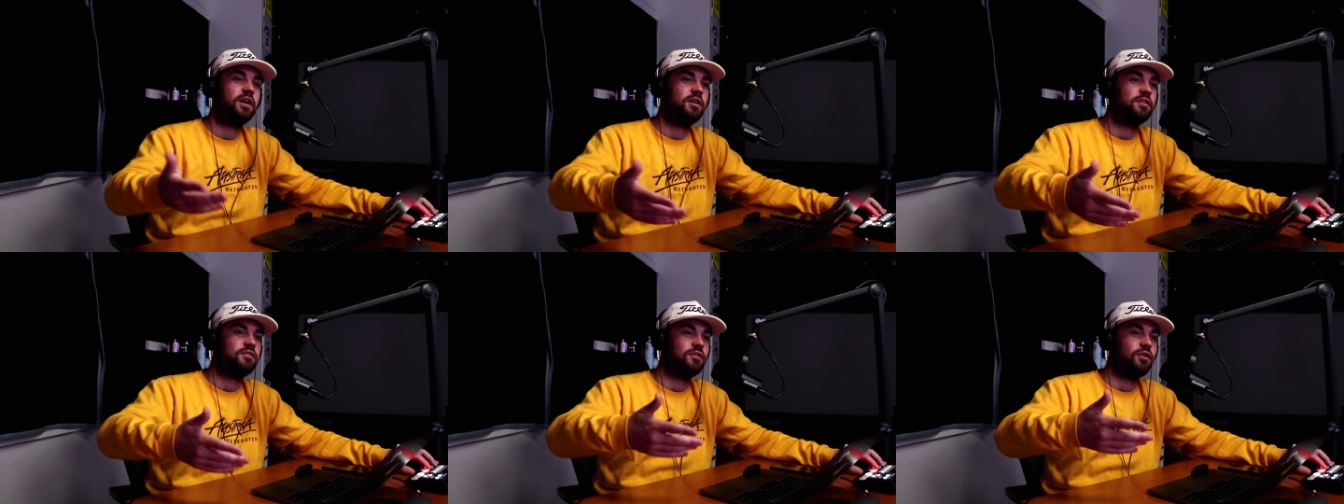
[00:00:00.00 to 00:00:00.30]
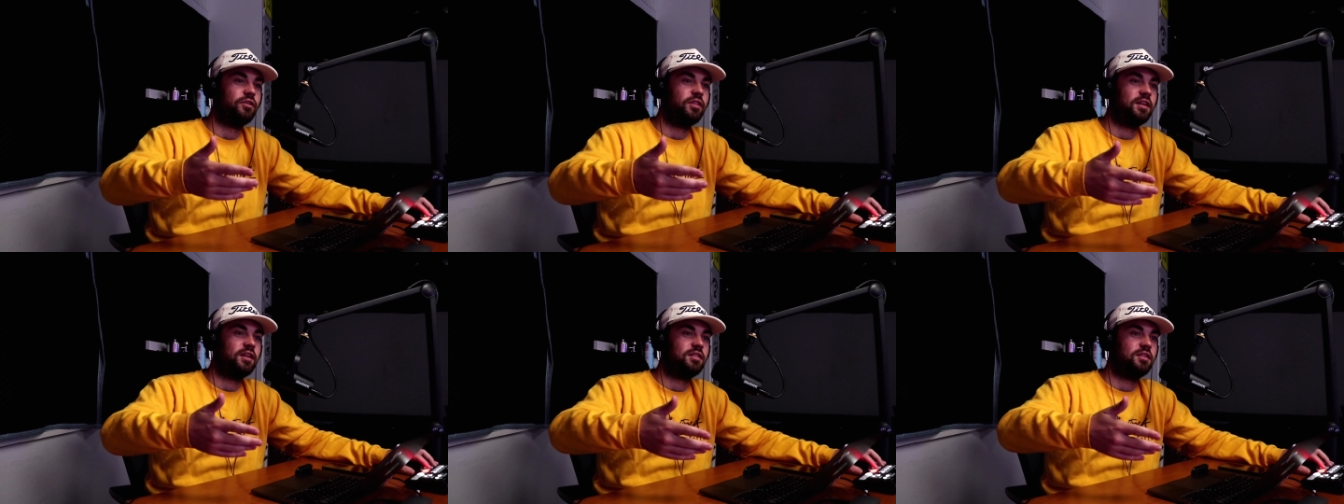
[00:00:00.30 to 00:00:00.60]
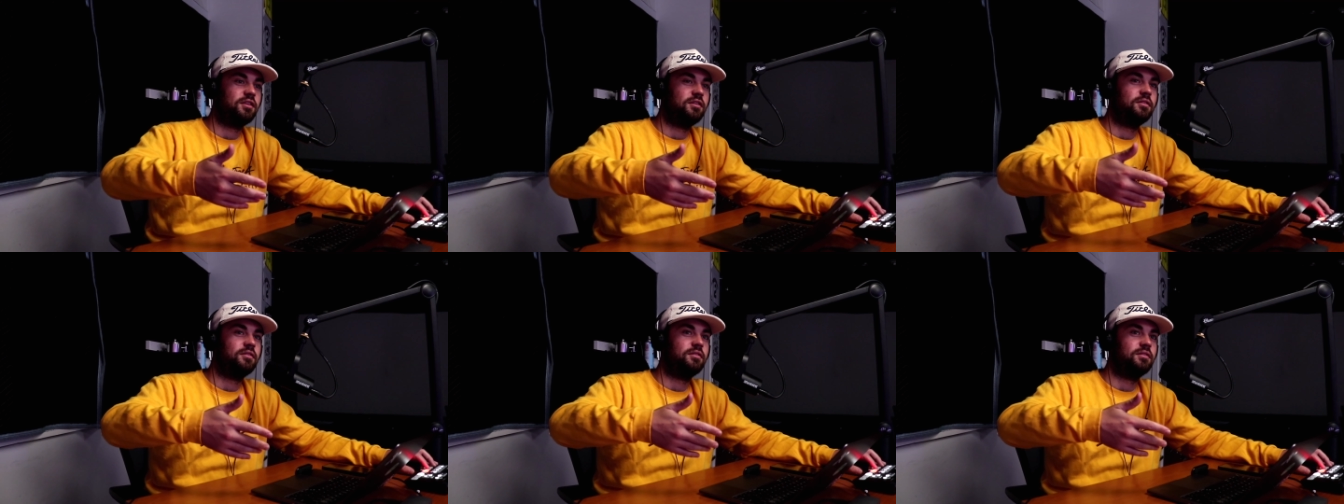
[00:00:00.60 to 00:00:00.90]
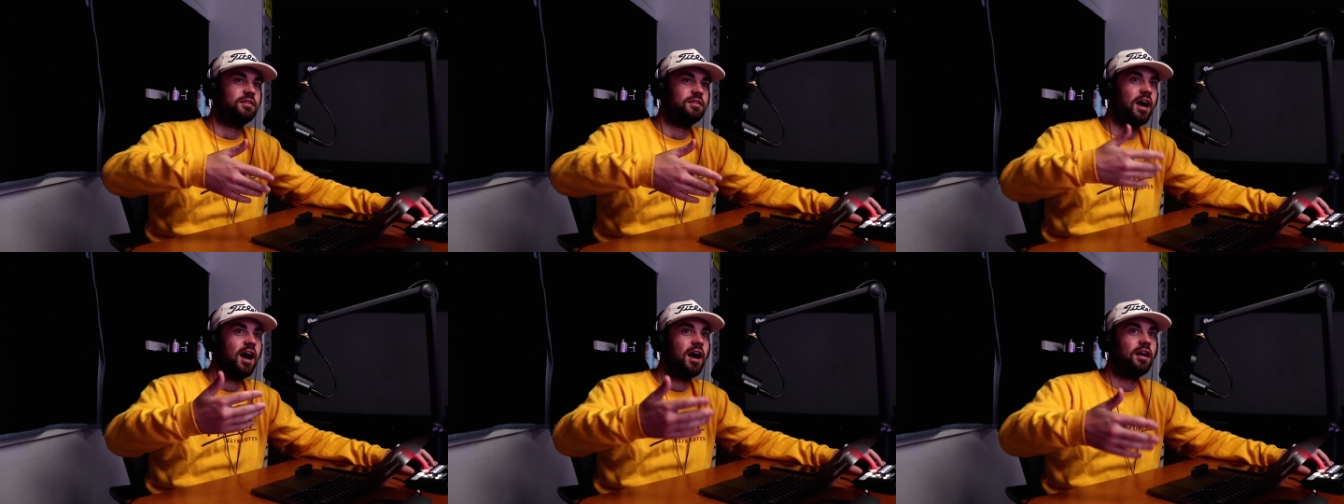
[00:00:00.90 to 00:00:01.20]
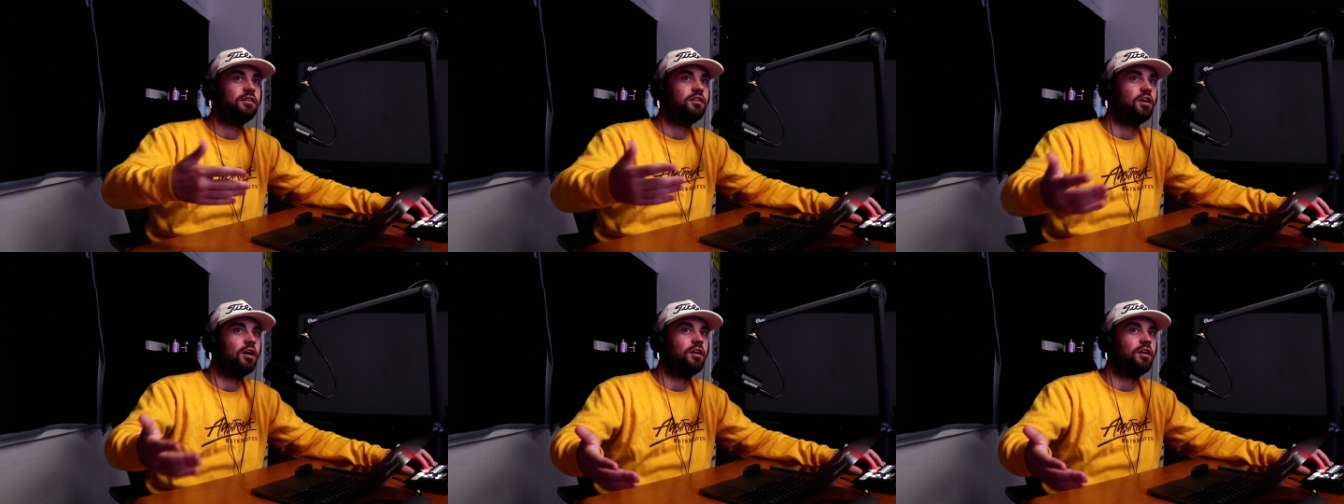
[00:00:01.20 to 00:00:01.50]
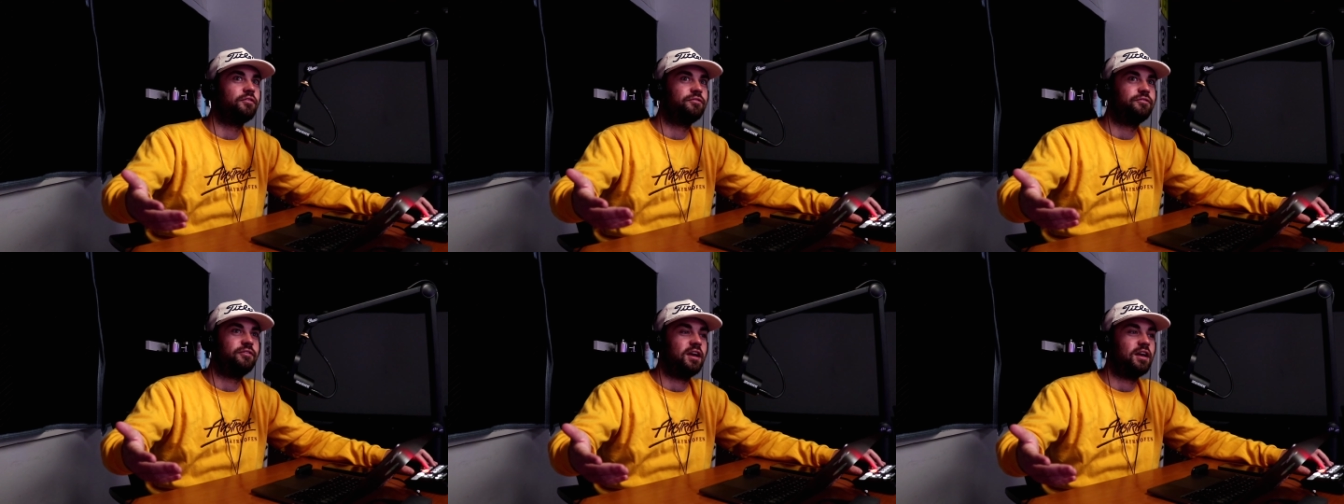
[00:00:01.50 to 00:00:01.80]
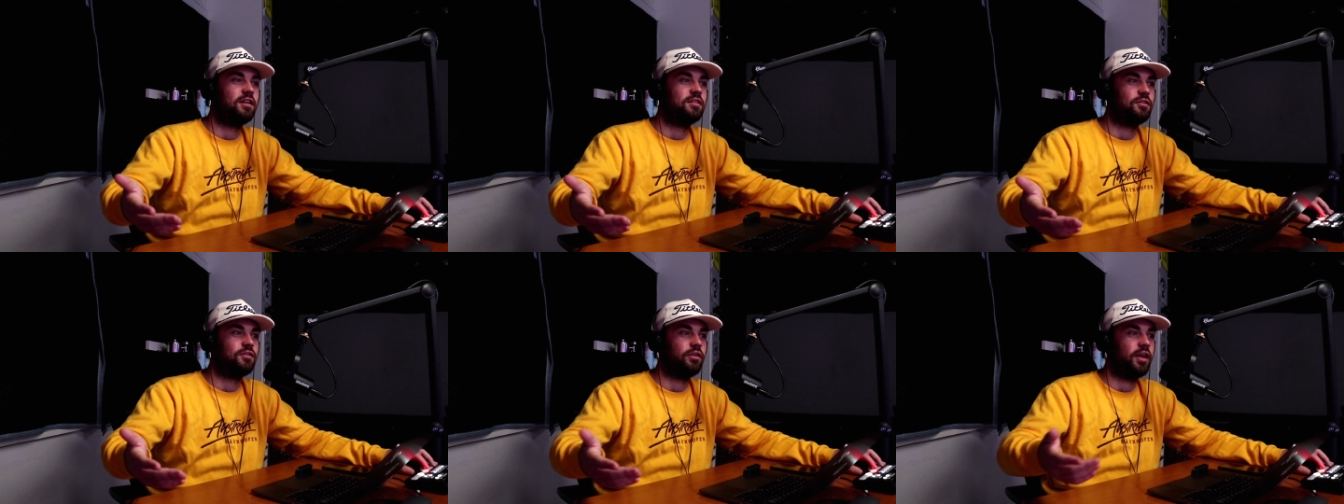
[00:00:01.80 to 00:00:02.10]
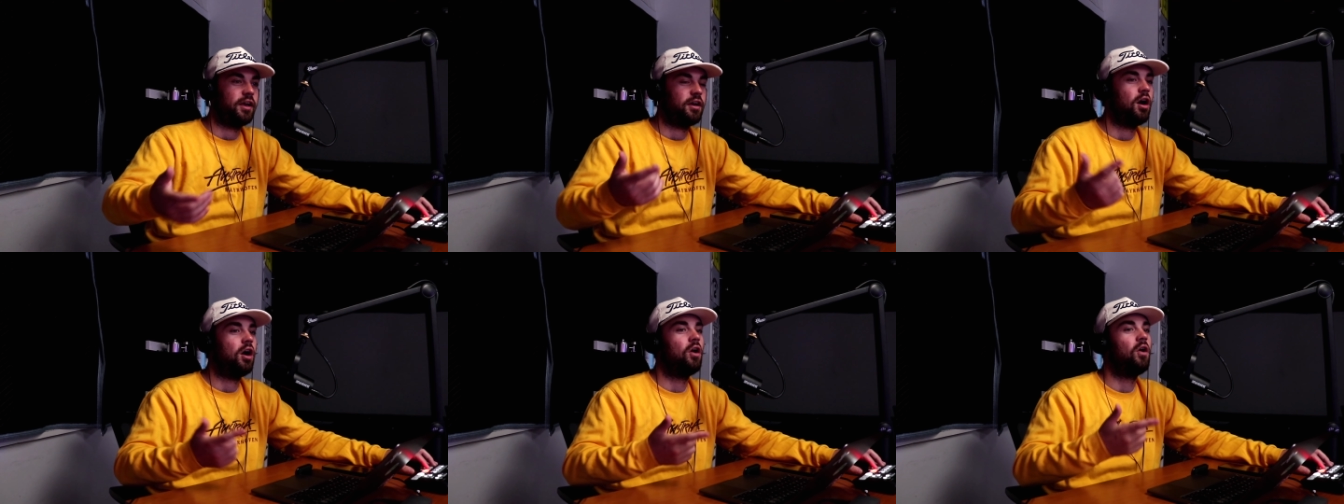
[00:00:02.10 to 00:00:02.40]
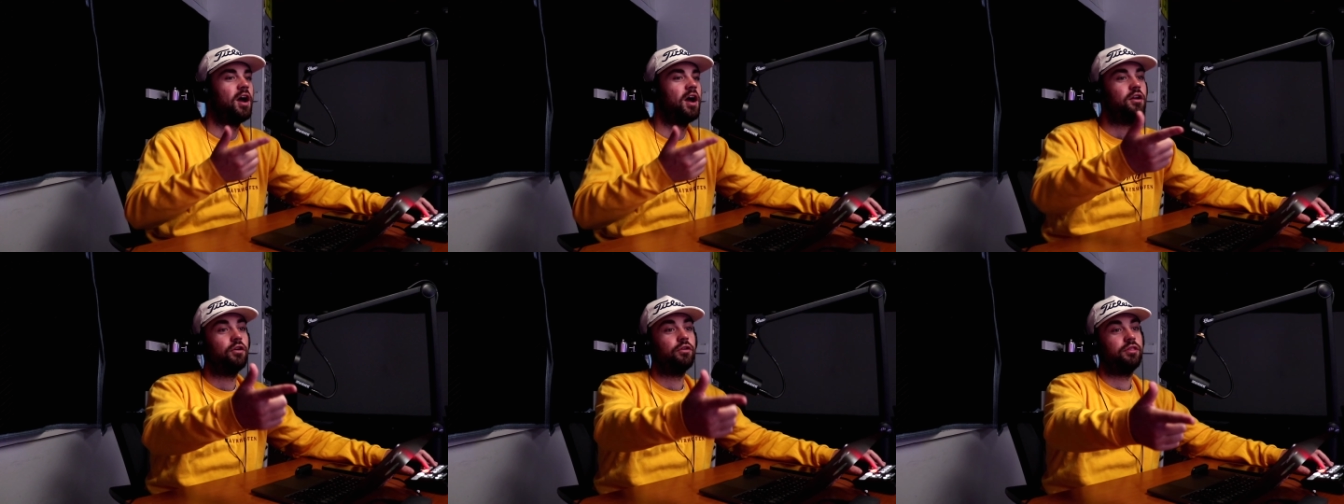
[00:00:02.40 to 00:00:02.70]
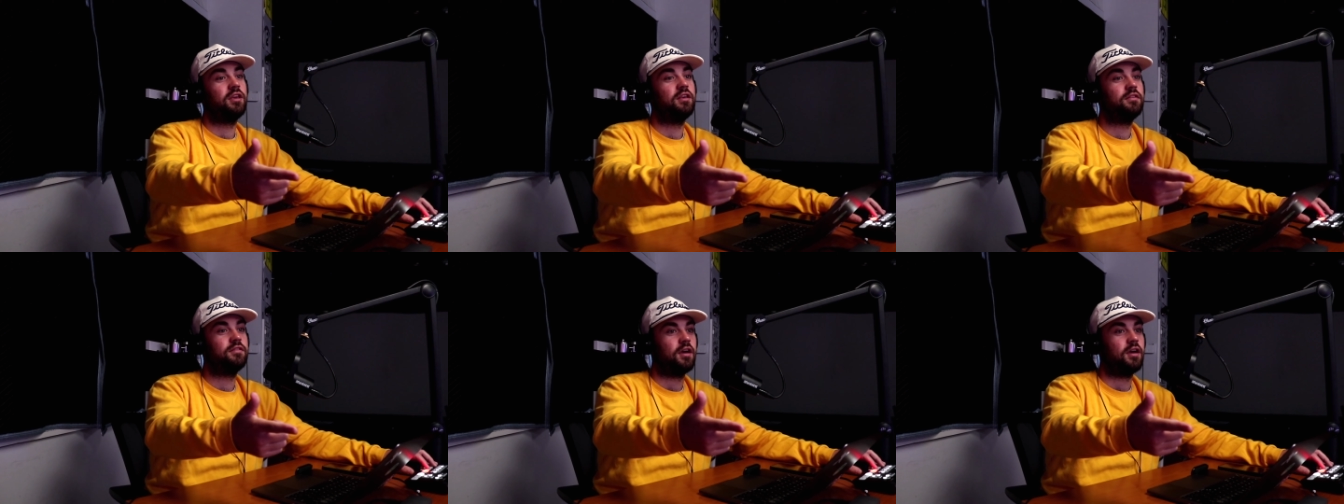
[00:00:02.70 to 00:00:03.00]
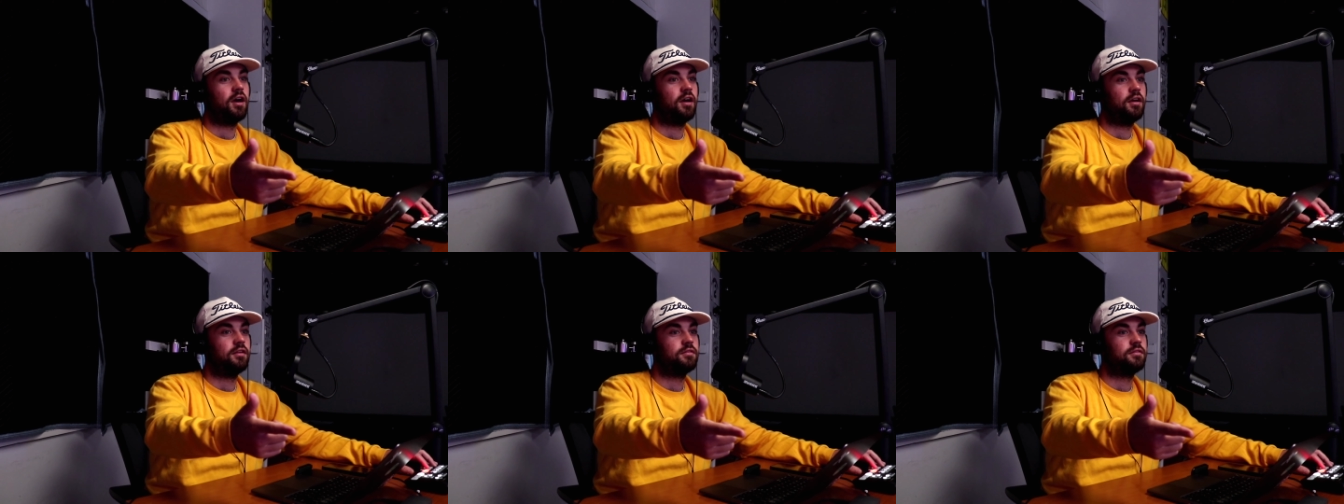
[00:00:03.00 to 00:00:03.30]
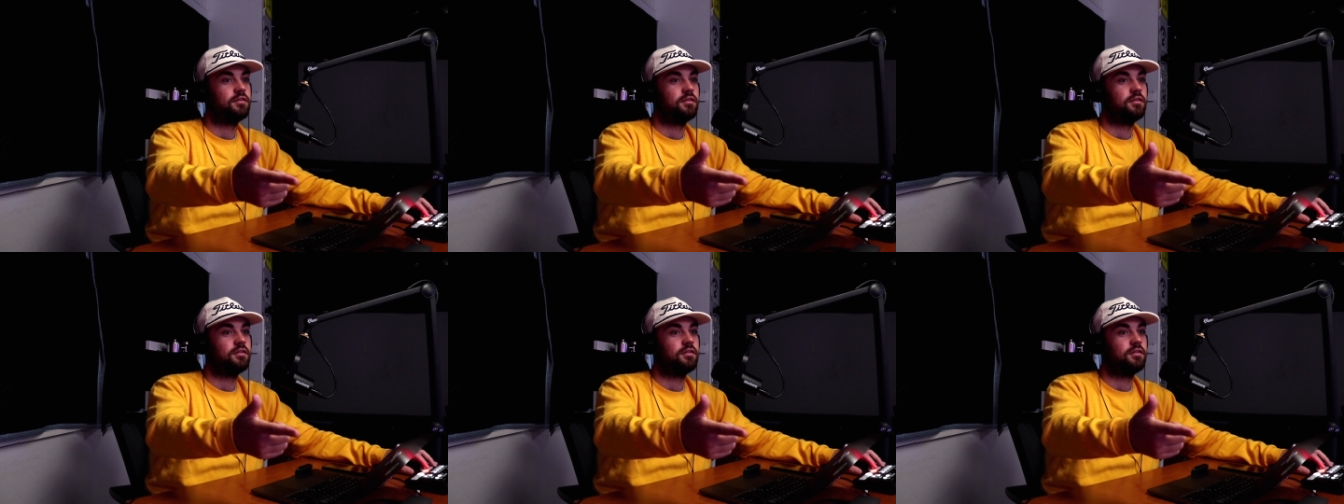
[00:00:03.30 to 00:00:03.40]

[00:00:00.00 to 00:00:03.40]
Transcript: so that the non-golf fans are like, oh, I know these guys.